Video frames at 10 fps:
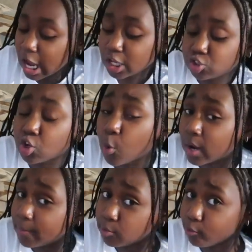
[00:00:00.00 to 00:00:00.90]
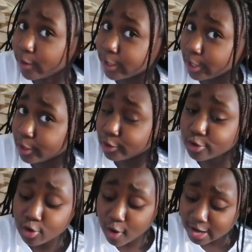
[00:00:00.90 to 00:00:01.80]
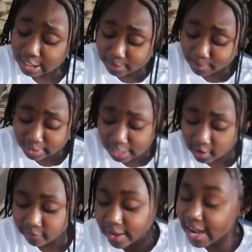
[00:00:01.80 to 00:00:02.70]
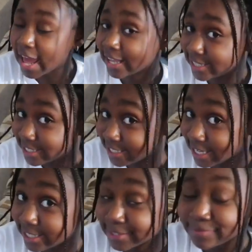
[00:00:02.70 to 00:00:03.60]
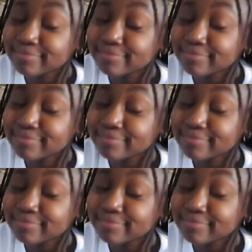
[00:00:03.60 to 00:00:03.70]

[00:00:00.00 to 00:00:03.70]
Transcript: because you know when it be raining, you know I need to be safe and not get sick.